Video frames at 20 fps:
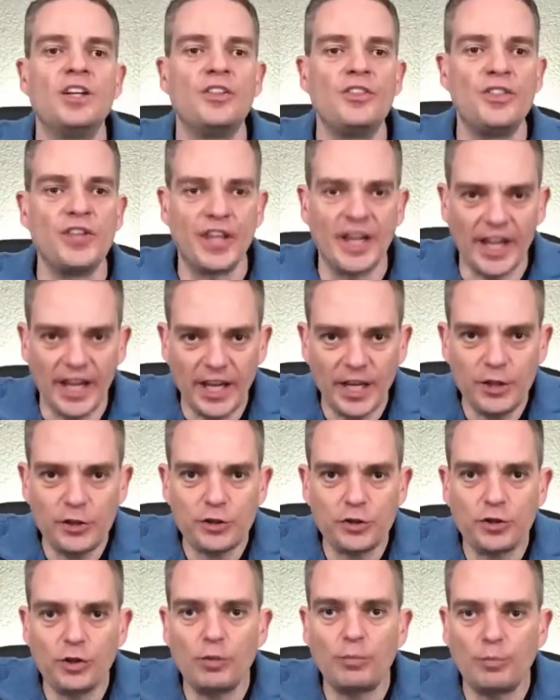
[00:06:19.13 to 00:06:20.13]
The
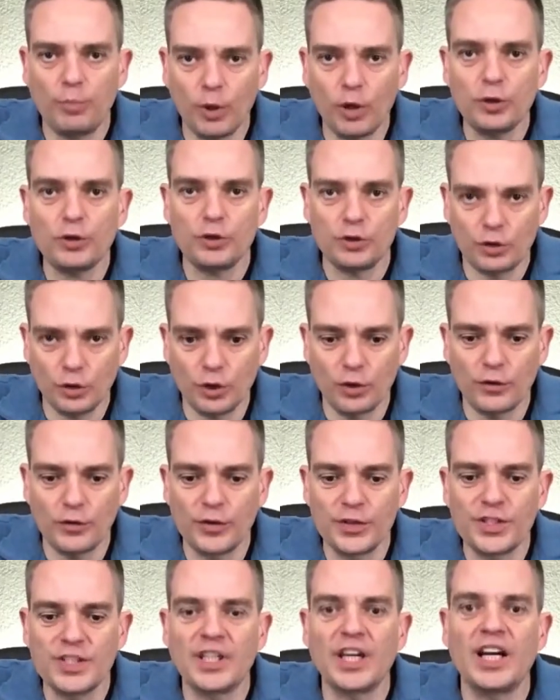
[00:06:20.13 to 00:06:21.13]
Azure Bot
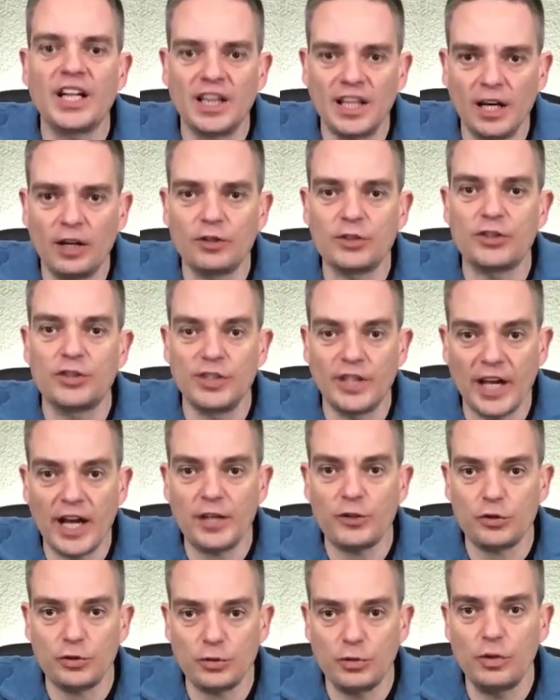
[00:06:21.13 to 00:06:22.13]
Service allows
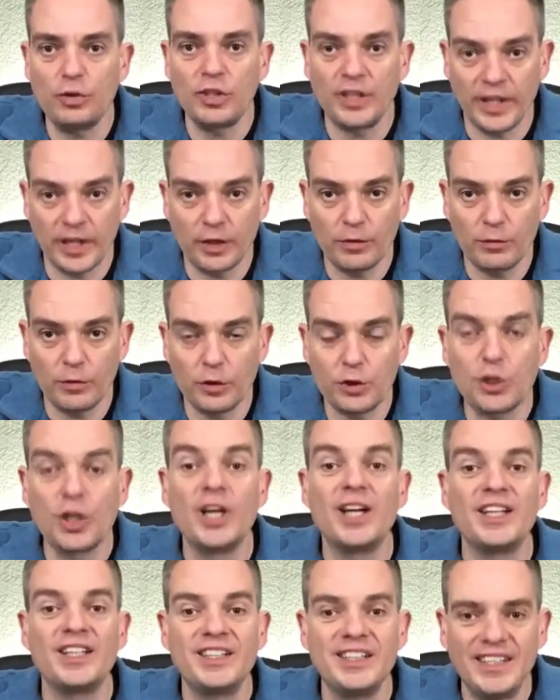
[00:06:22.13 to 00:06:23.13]
natural language
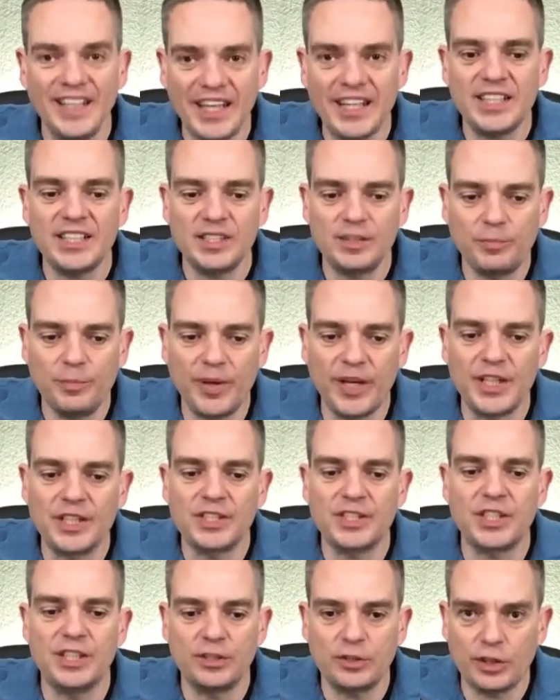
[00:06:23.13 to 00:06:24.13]

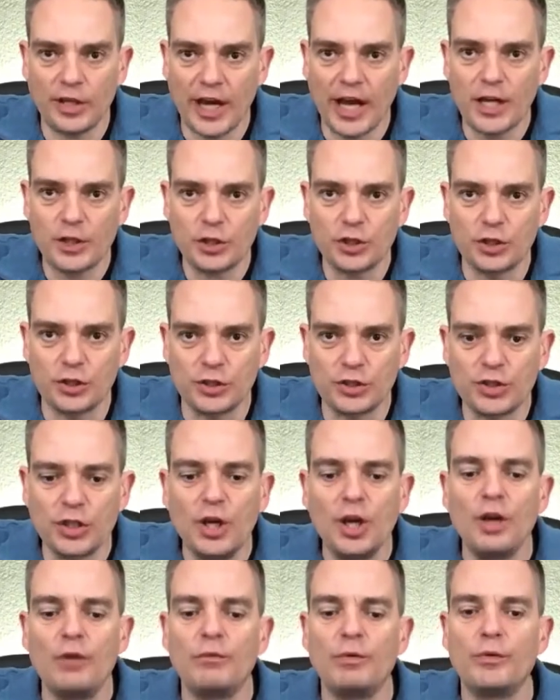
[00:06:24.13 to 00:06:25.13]
text-based interactions
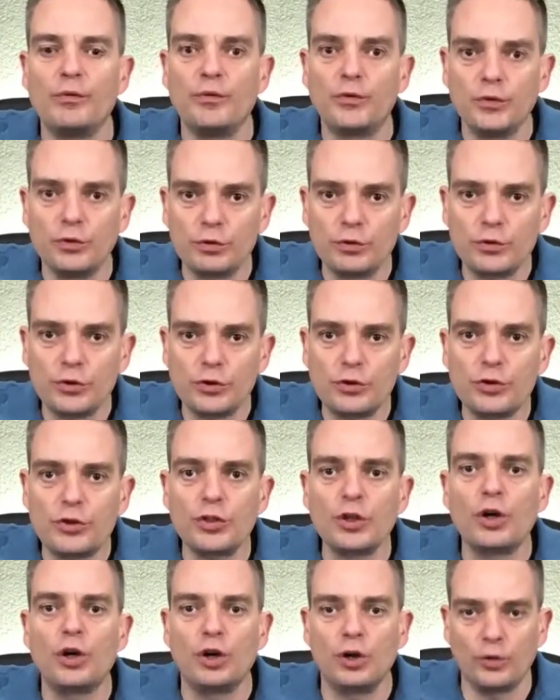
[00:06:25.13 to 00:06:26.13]
with users
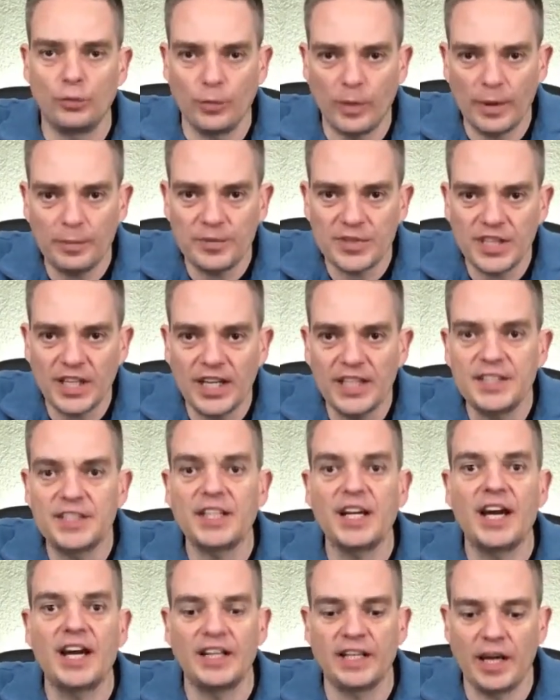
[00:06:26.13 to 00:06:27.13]
on
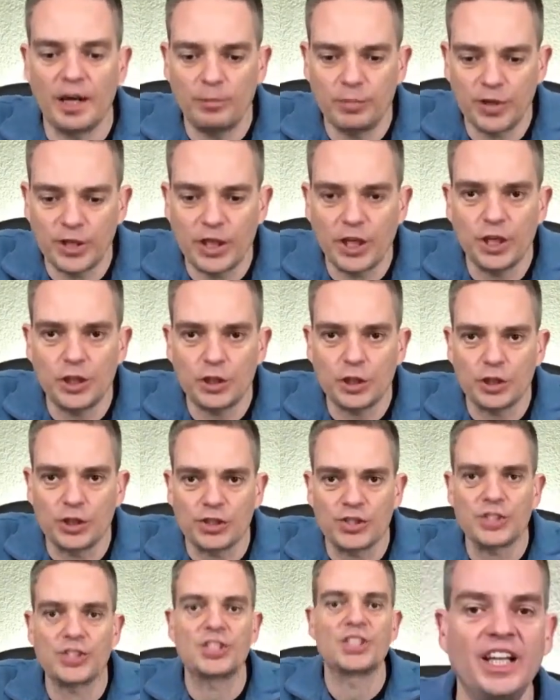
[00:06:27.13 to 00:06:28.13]
websites and
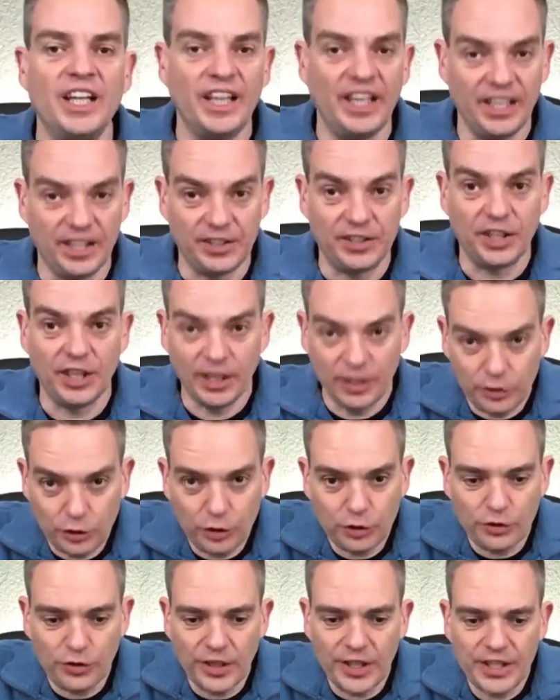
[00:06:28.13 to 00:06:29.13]
applications. It
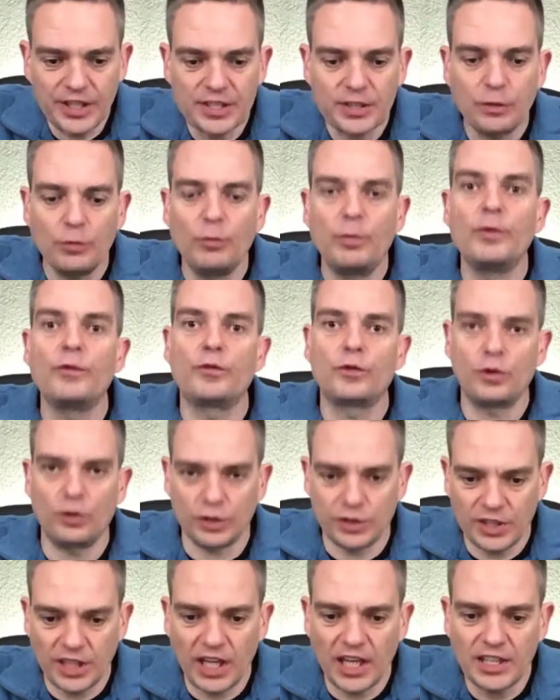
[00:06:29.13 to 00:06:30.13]
integrates with
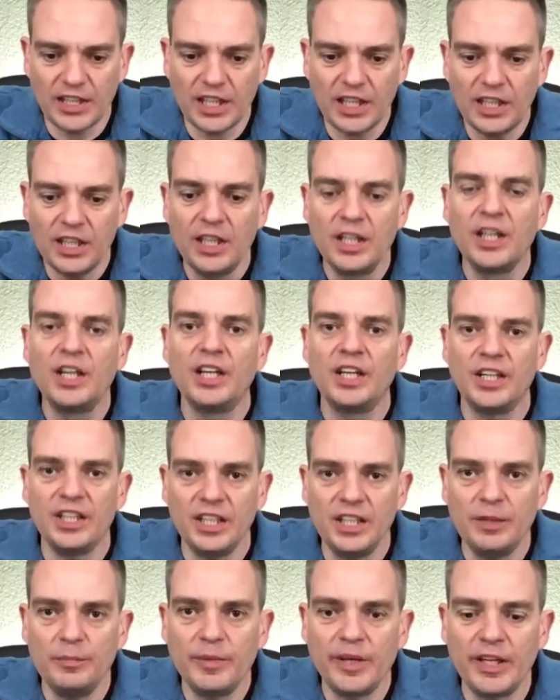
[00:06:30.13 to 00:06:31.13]
Cortana,
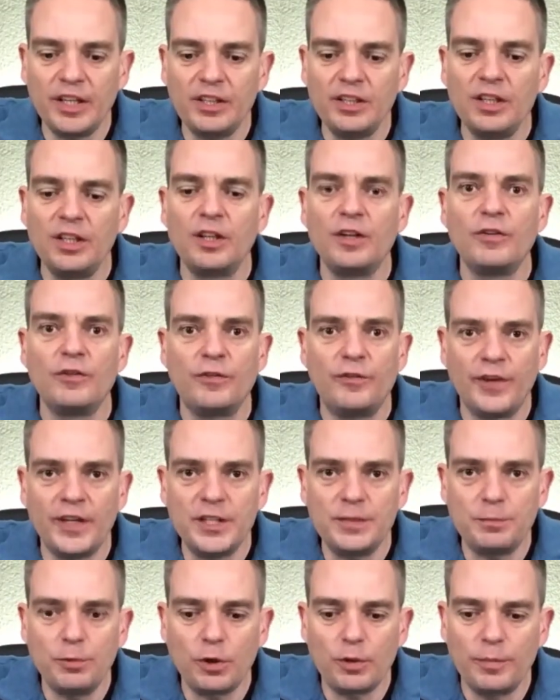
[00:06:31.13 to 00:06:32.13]
email,
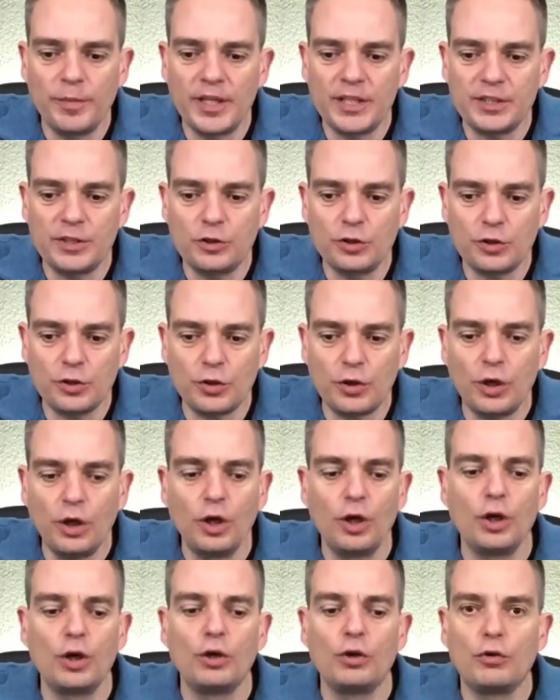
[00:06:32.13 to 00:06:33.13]
Facebook Messenger,
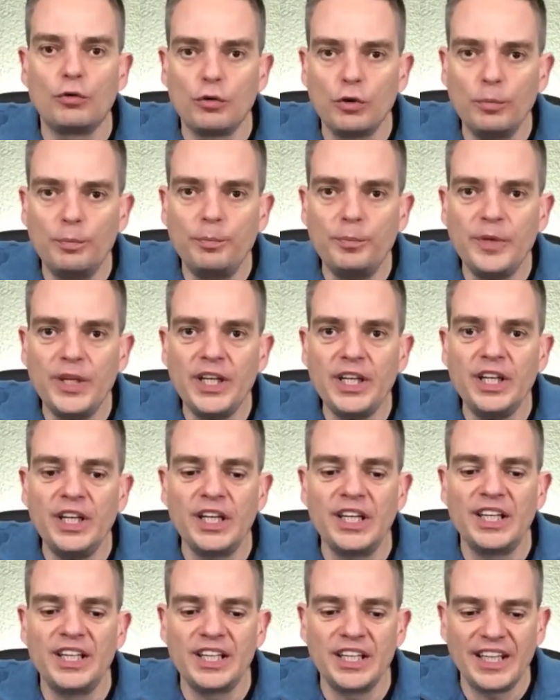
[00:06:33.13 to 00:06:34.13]
GroupMe,
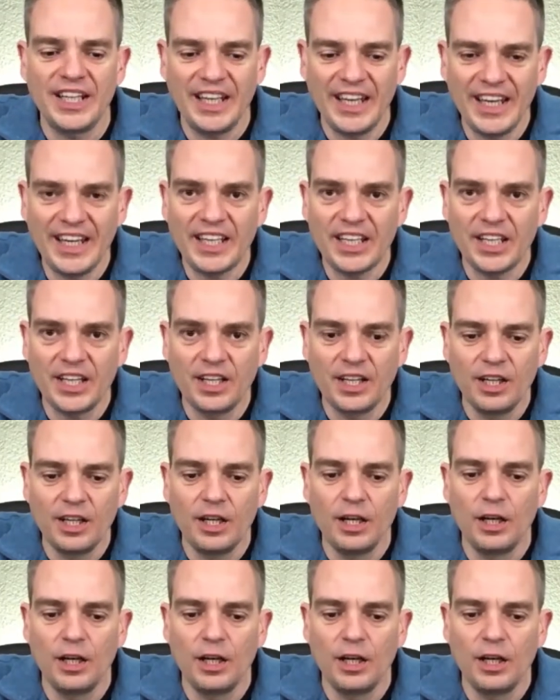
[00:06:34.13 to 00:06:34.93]
Kik,